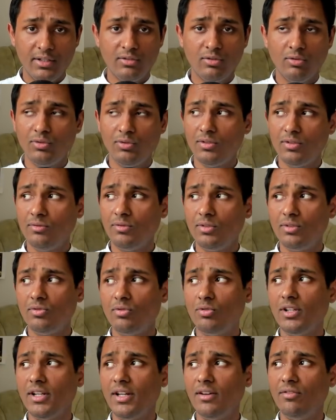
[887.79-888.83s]
So we
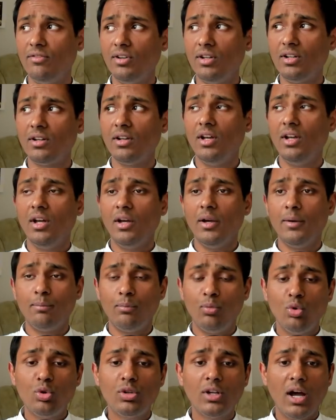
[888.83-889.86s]
should never
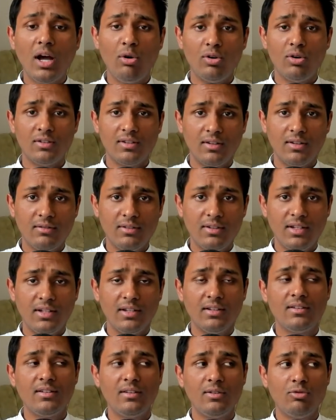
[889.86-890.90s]
put ourselves in
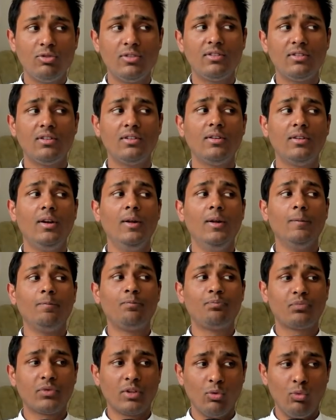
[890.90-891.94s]
a situation
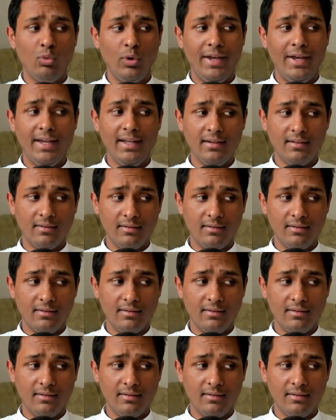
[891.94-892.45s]
where